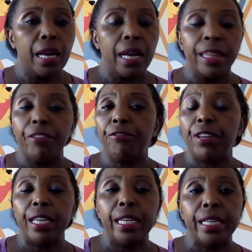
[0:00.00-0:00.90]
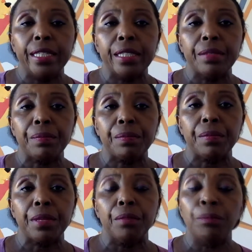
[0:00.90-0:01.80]
the feelings,
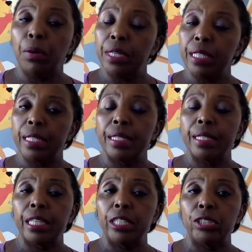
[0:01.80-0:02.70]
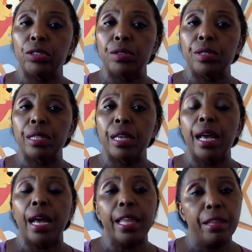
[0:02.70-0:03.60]
body sensations,
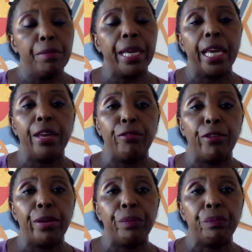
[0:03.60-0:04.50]
and the behavior.